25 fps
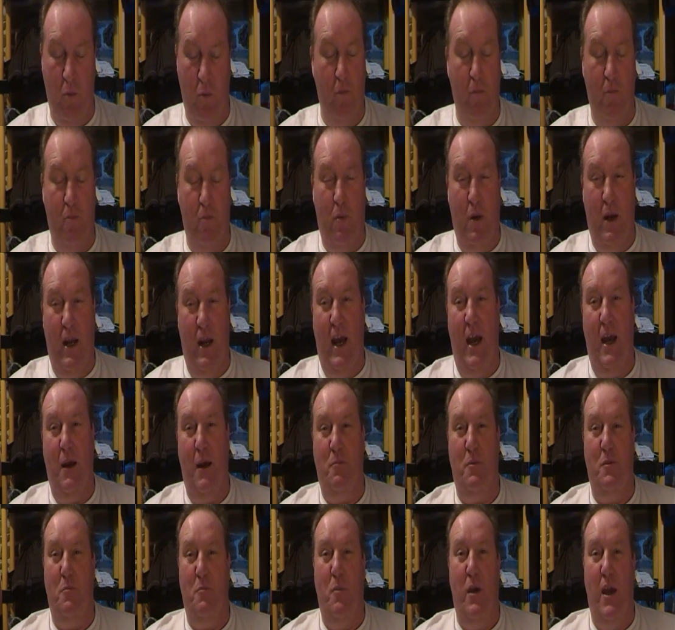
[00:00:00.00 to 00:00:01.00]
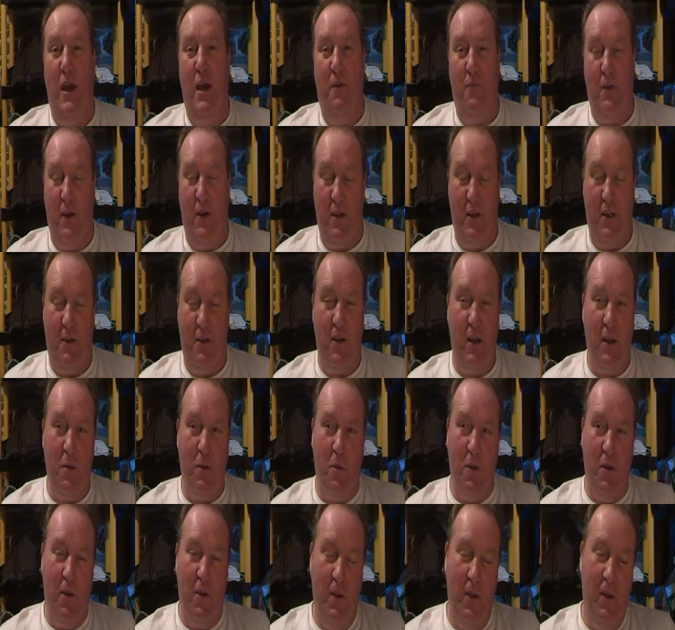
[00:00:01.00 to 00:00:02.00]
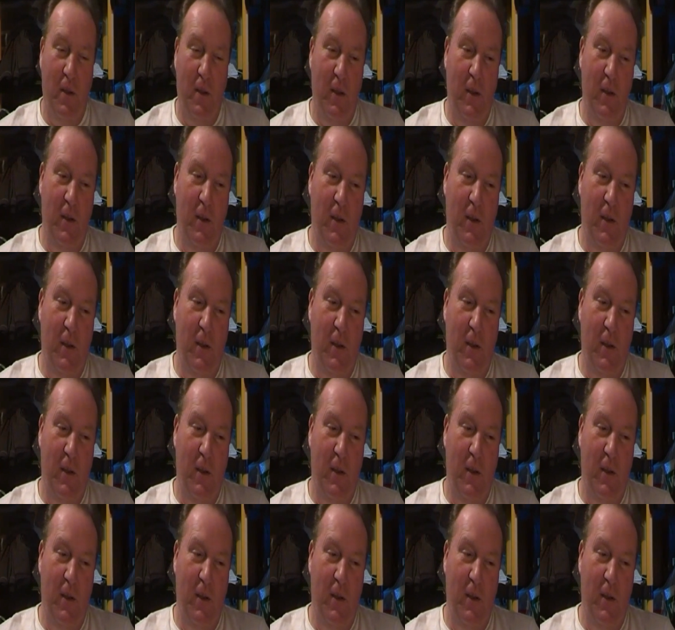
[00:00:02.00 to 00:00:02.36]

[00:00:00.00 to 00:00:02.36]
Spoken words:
but perhaps perfectly credible.